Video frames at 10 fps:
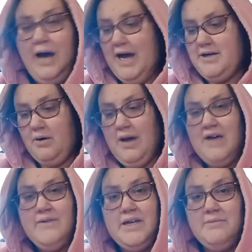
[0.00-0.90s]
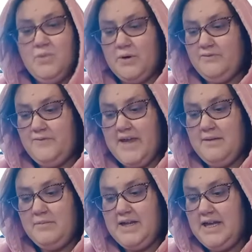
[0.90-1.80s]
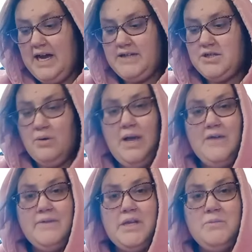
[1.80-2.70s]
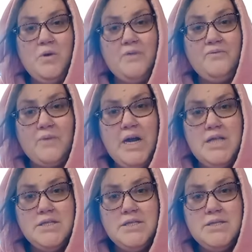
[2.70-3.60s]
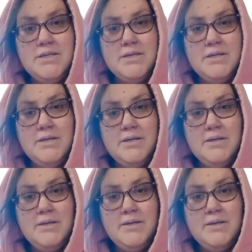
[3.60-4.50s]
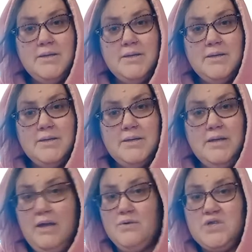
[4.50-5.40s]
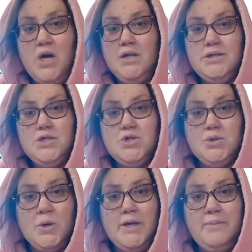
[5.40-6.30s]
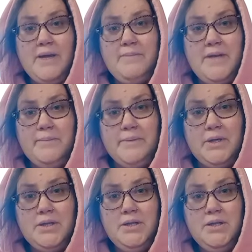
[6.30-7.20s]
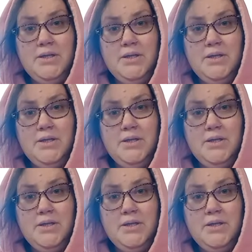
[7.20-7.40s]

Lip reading: I don't have any more family. I don't have any more friends. It was all destroyed by people.